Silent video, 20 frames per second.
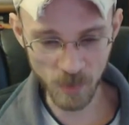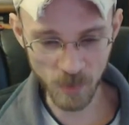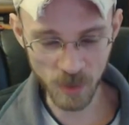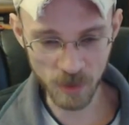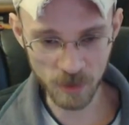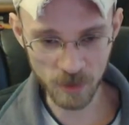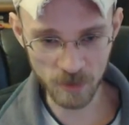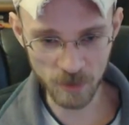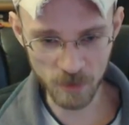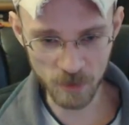
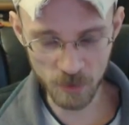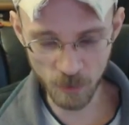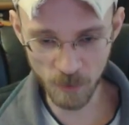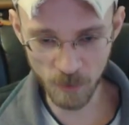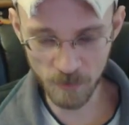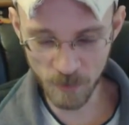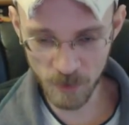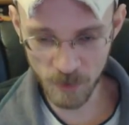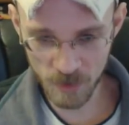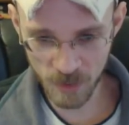but the
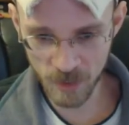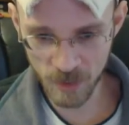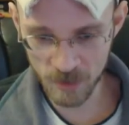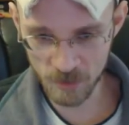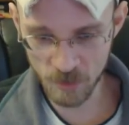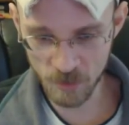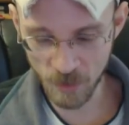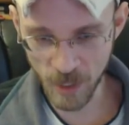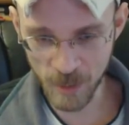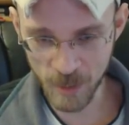short version
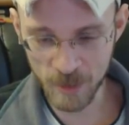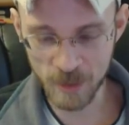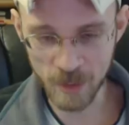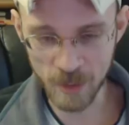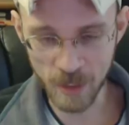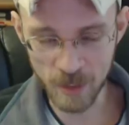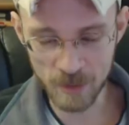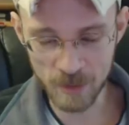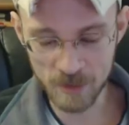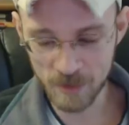is
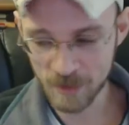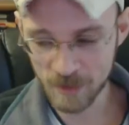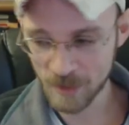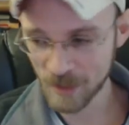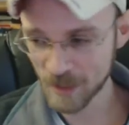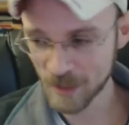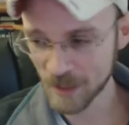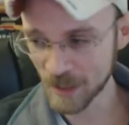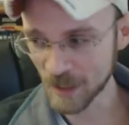Dragon Gate,